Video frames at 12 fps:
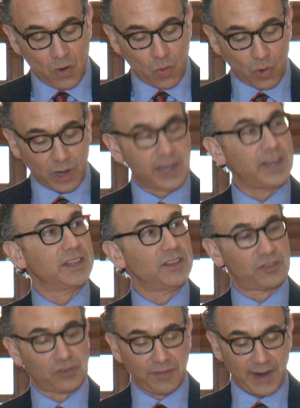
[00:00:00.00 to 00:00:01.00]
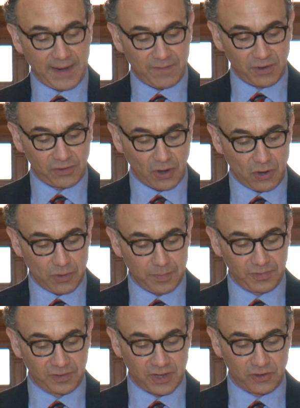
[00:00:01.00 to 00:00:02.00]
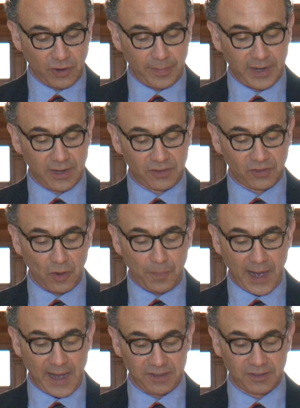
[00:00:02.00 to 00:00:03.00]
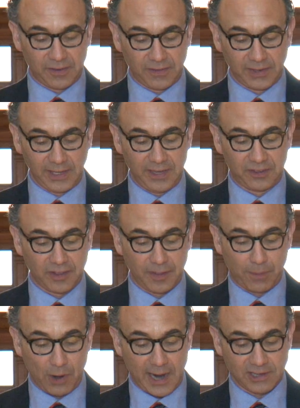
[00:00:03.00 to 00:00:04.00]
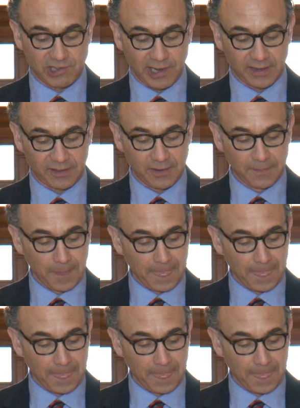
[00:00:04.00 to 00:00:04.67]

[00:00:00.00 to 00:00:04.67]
Working in the survivors' homes contributed so positively to the project.